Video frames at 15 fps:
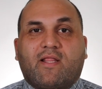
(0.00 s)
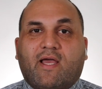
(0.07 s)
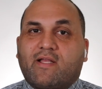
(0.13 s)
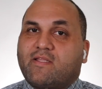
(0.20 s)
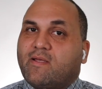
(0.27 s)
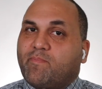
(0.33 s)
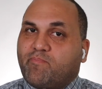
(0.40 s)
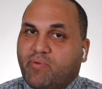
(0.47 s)

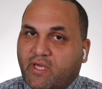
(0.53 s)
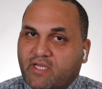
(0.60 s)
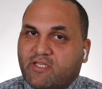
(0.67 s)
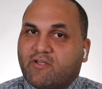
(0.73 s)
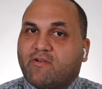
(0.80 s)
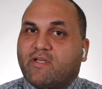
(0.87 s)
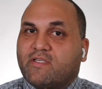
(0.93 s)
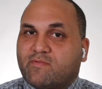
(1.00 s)
Like the
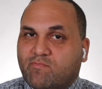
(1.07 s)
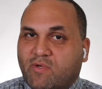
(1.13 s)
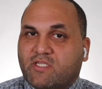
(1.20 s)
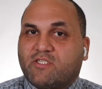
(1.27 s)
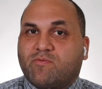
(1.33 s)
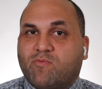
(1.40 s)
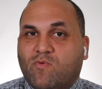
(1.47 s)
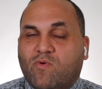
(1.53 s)
picture is
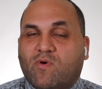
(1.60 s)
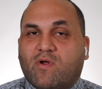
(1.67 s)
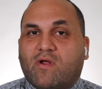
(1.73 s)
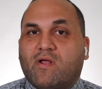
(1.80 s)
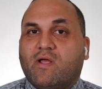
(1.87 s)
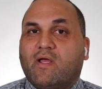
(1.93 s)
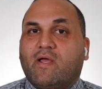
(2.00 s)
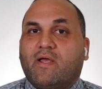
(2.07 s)
much
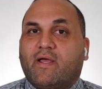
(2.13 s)
more